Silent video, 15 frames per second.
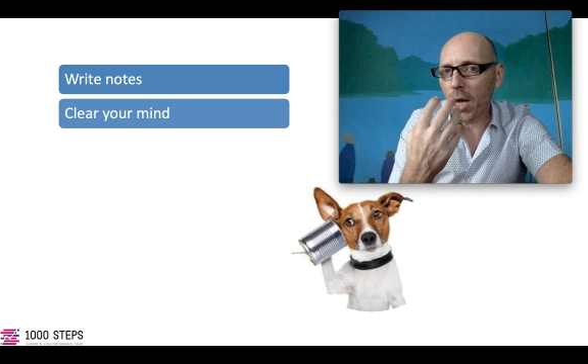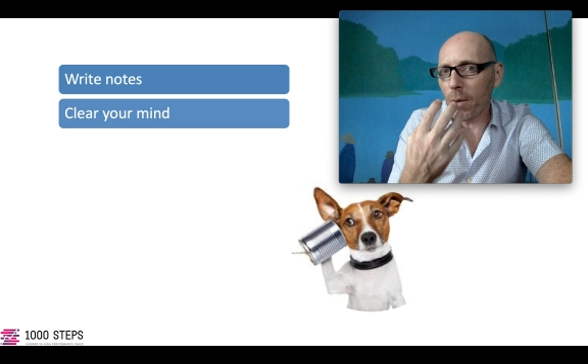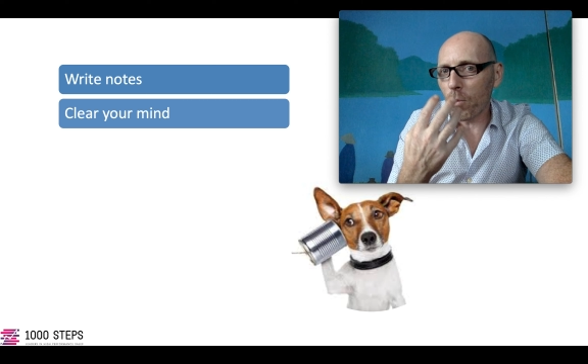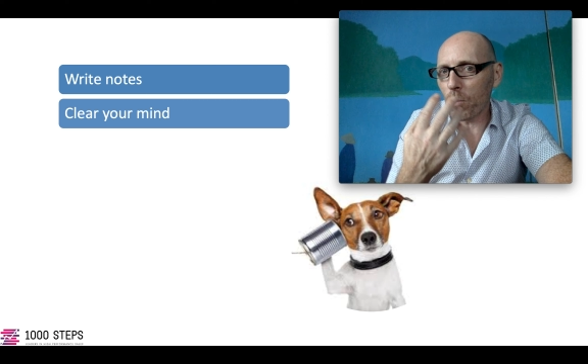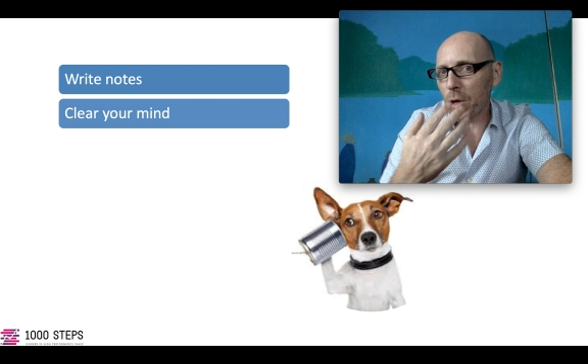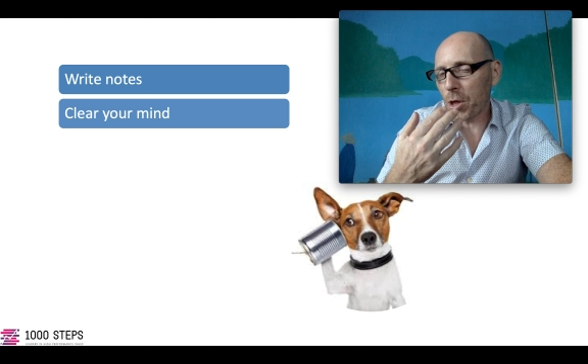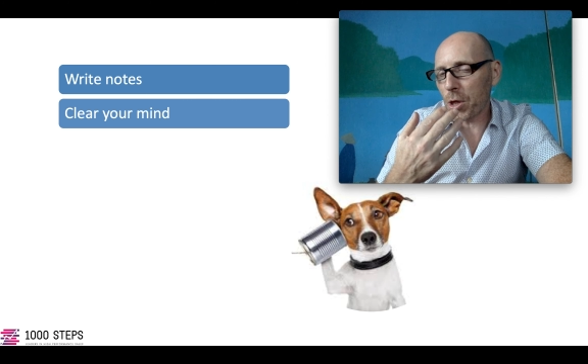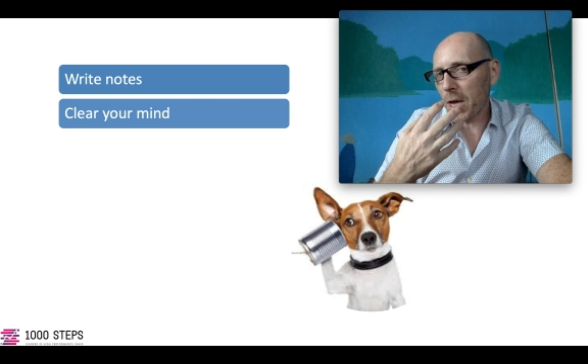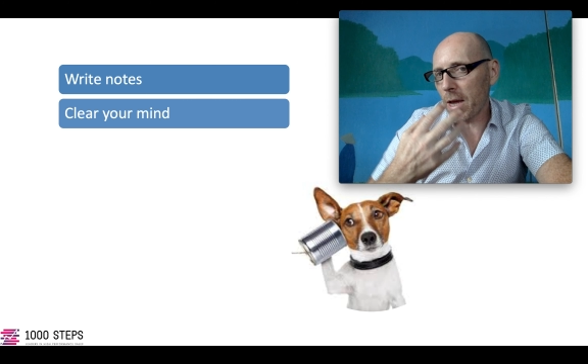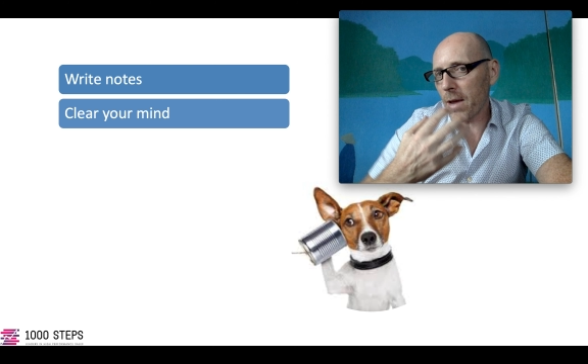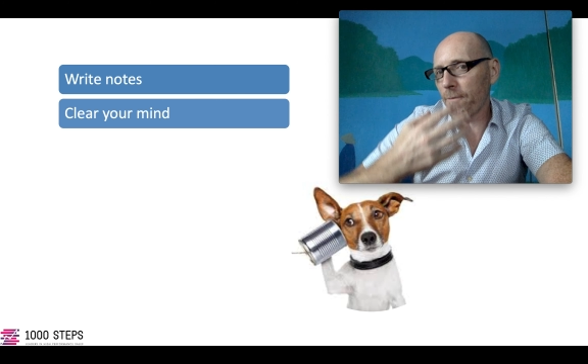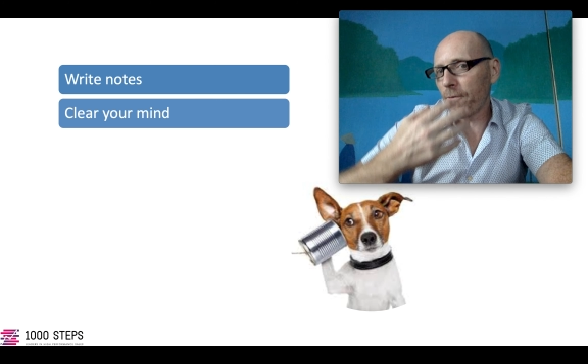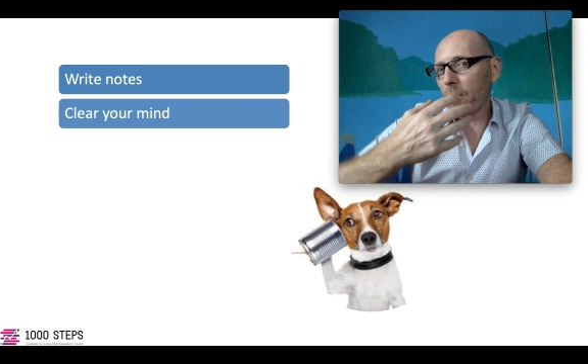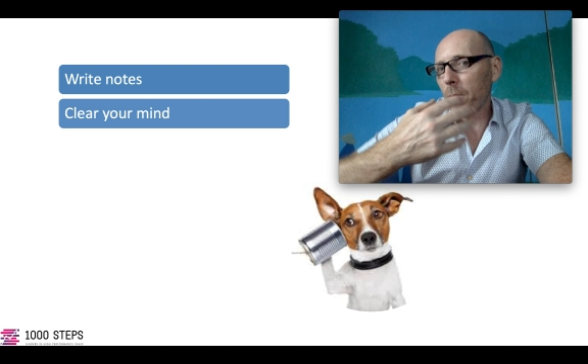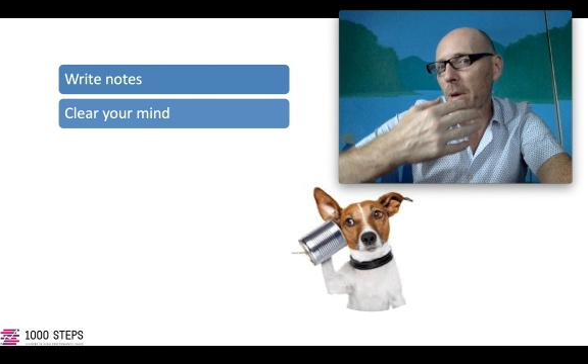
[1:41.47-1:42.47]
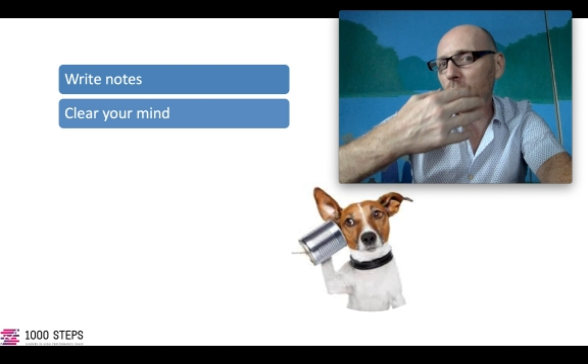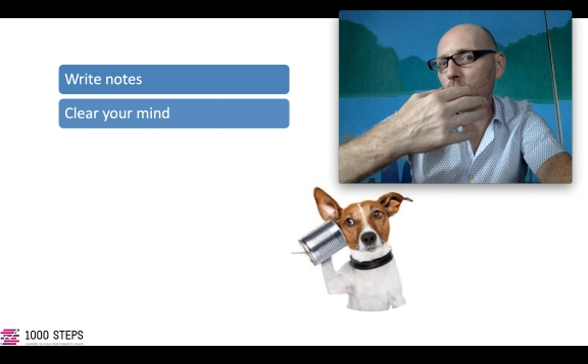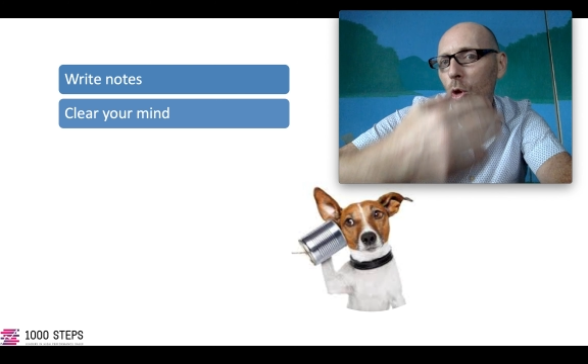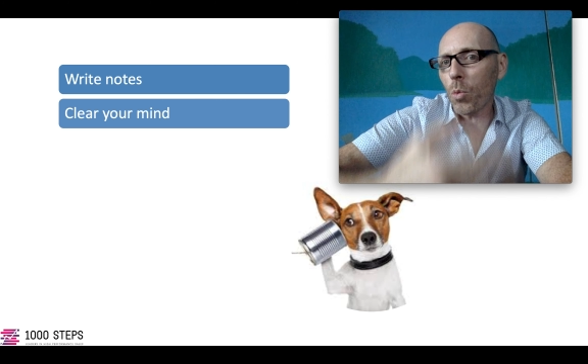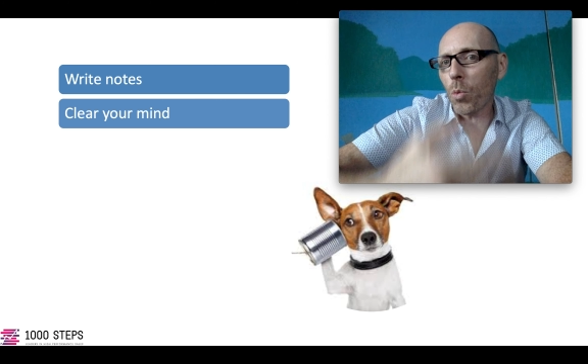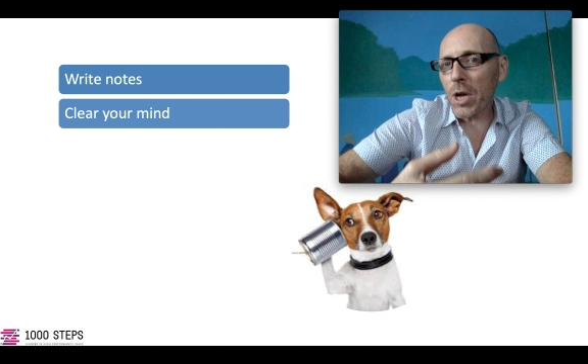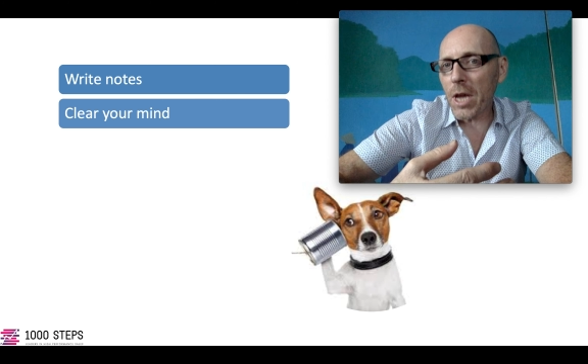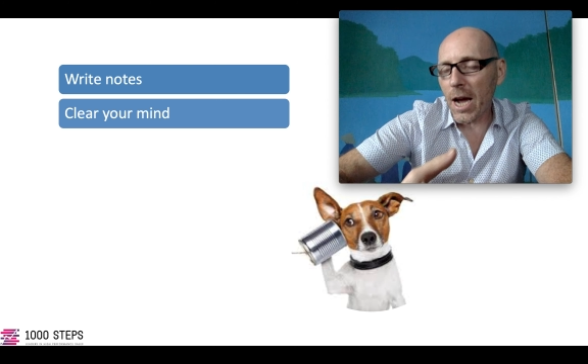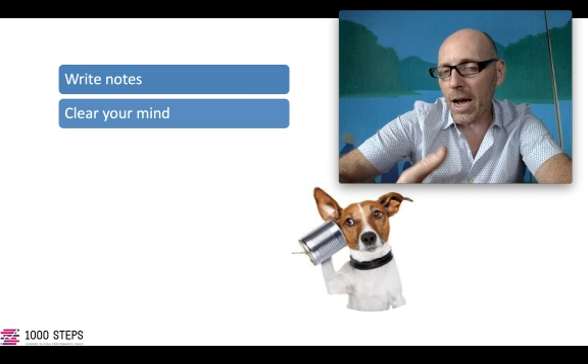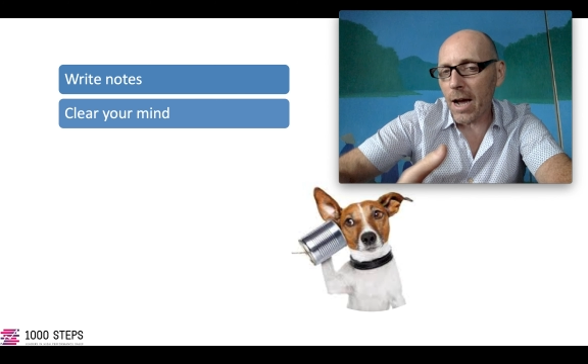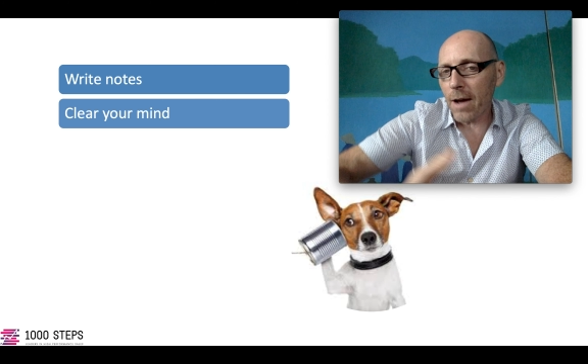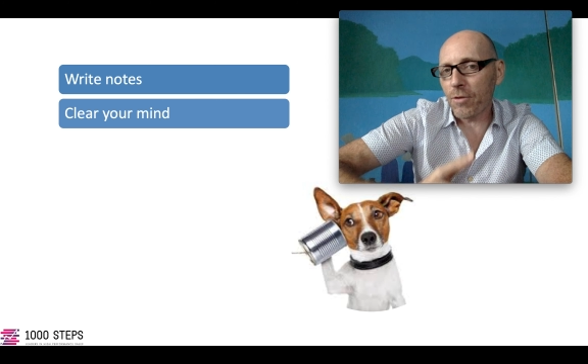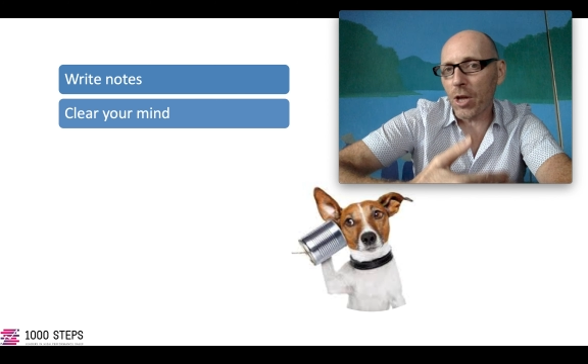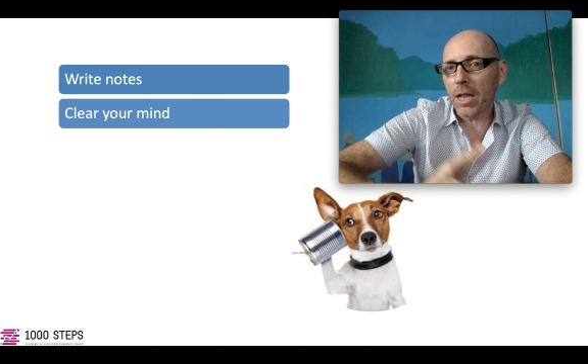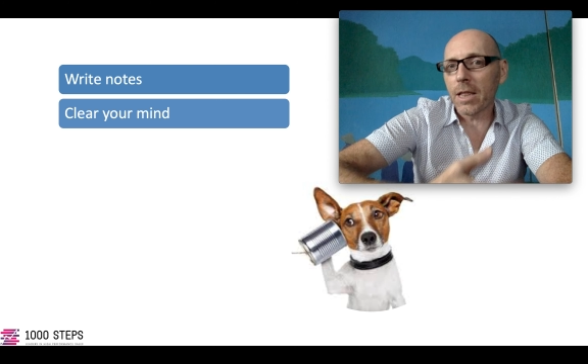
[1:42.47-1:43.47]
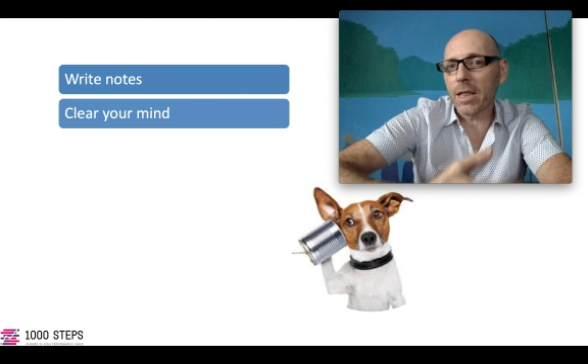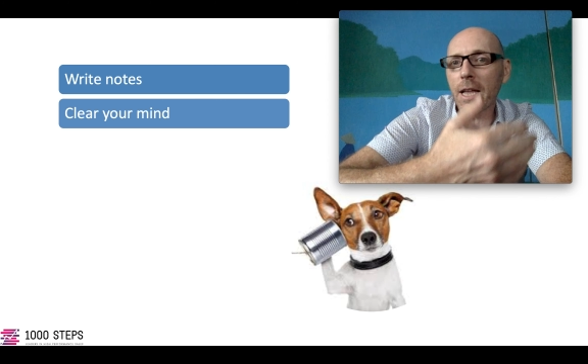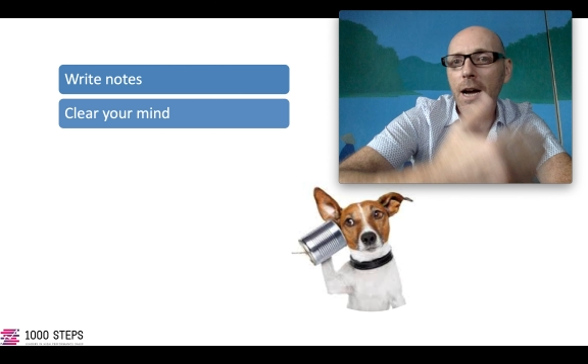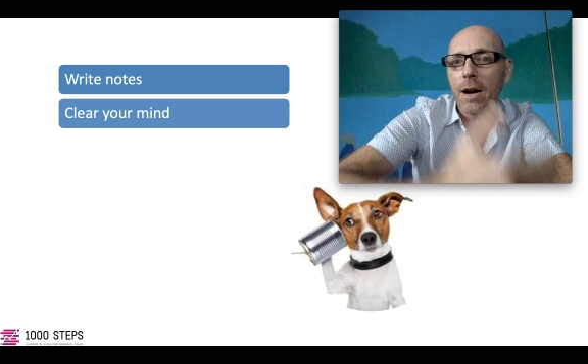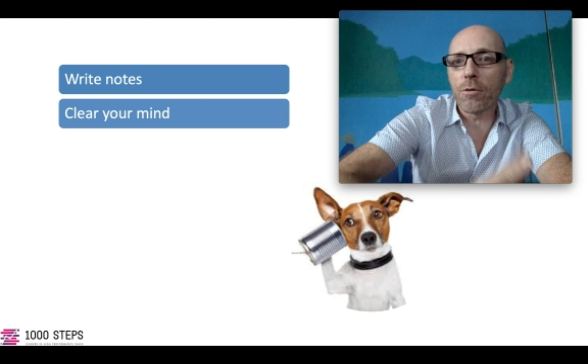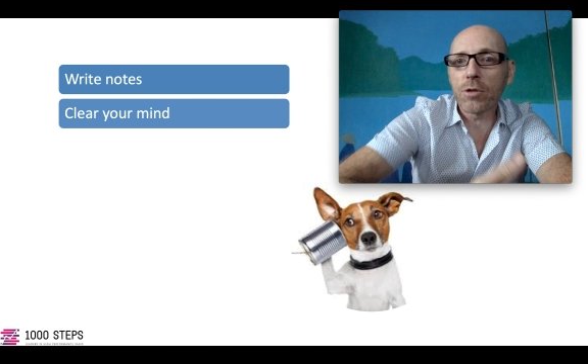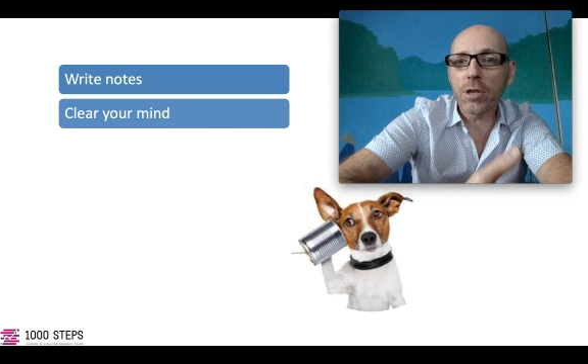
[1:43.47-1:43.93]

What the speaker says: with the information that we have that allows